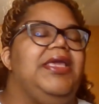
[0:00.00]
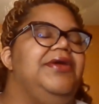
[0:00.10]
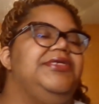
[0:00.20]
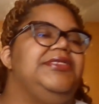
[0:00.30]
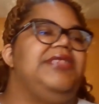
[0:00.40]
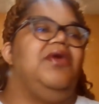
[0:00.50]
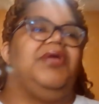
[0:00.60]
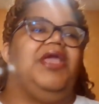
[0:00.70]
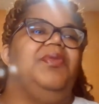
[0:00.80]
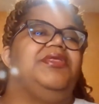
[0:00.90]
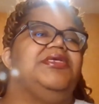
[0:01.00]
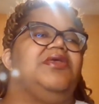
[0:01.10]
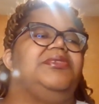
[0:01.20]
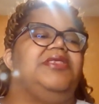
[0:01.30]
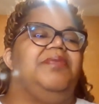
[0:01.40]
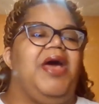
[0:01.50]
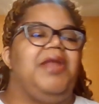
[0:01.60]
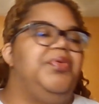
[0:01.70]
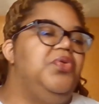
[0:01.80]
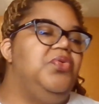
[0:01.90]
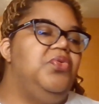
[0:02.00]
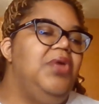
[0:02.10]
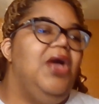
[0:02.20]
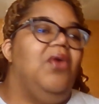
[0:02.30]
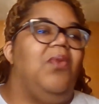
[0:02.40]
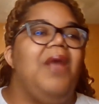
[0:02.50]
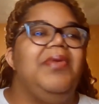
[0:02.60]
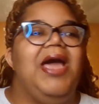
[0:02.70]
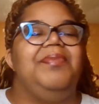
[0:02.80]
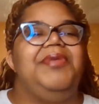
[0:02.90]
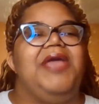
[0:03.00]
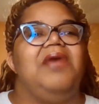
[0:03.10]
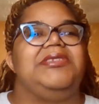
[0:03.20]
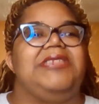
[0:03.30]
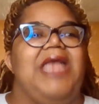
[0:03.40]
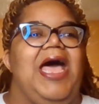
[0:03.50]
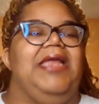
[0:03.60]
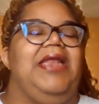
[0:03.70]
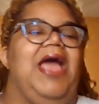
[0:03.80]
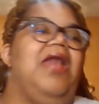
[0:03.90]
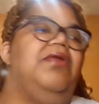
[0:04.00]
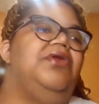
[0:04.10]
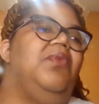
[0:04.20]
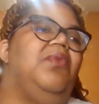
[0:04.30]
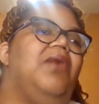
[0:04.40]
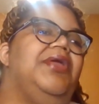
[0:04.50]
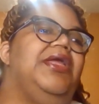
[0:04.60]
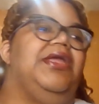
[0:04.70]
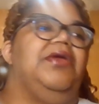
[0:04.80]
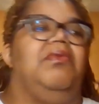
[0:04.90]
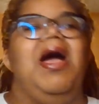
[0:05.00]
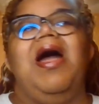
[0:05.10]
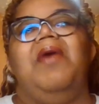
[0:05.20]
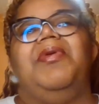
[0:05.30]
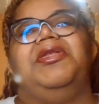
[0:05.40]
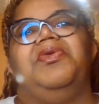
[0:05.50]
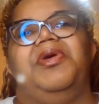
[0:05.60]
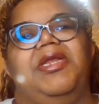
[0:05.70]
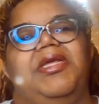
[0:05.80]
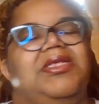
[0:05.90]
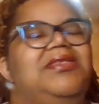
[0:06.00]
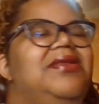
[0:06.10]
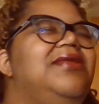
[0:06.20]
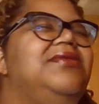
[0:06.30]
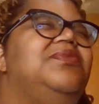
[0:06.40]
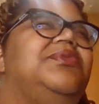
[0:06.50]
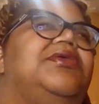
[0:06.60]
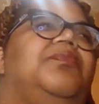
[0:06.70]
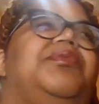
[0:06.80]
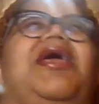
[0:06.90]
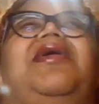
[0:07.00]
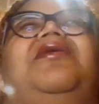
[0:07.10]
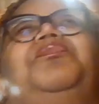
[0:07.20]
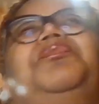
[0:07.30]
Giselle. Well, can we just go sit by the pool? Why we gotta be outside? I don't know why we're here. Why are we doing this? And so they just was complain.